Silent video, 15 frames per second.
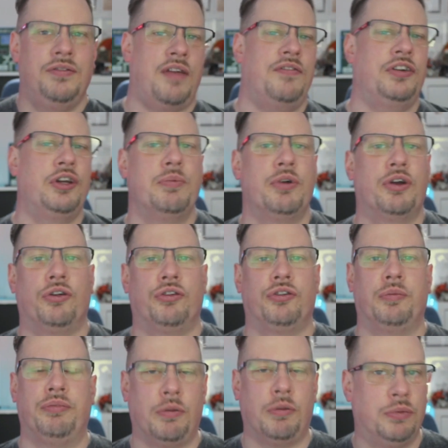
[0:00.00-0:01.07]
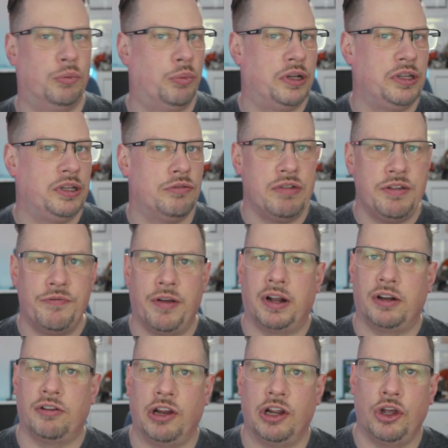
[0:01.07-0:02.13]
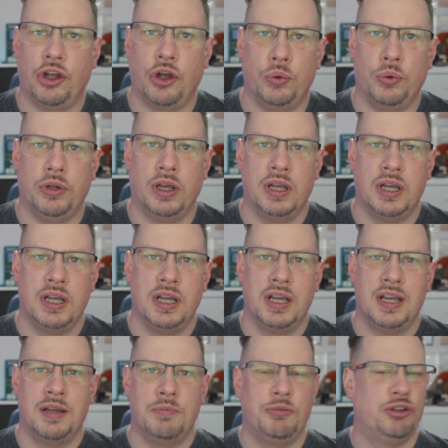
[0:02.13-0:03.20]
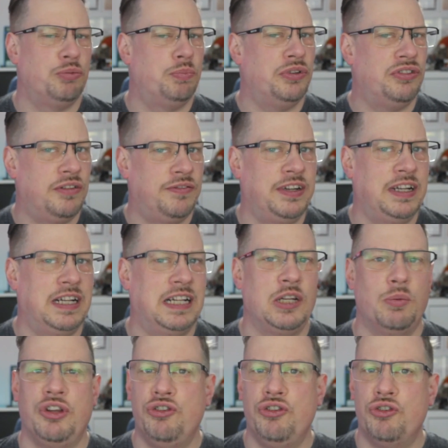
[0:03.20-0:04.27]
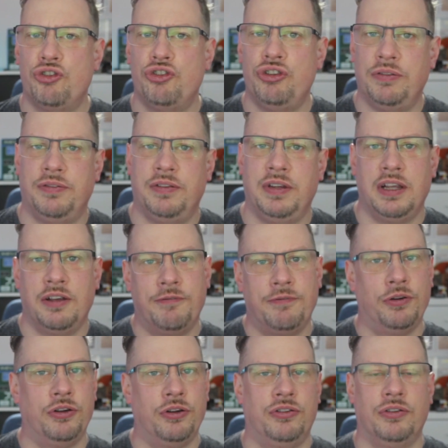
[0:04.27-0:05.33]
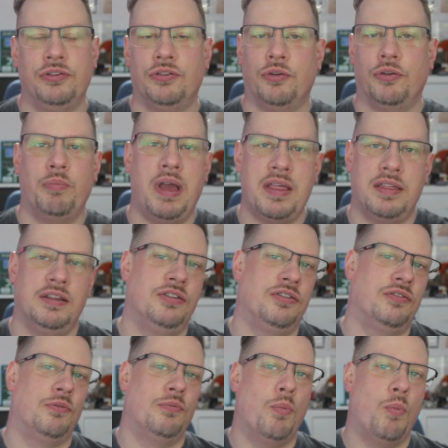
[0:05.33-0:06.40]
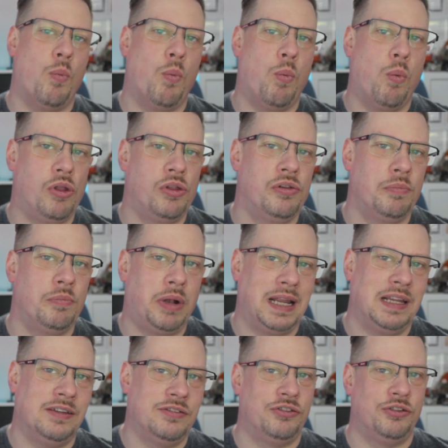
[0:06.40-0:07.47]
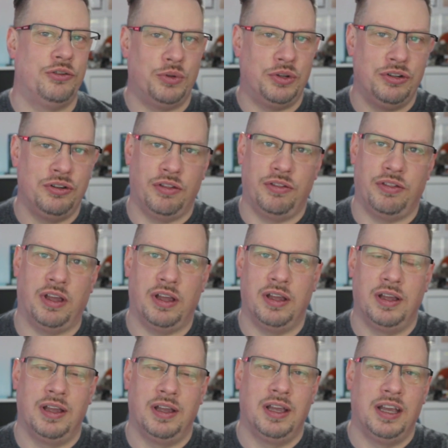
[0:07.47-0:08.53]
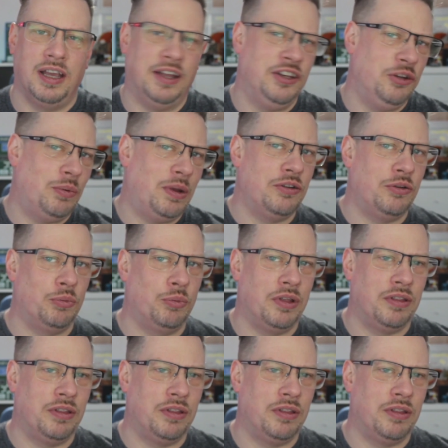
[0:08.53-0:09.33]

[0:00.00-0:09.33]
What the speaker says: Ever come across a problem when you're refactoring code, specifically when you're shifting functions or methods from one place to another, and you end up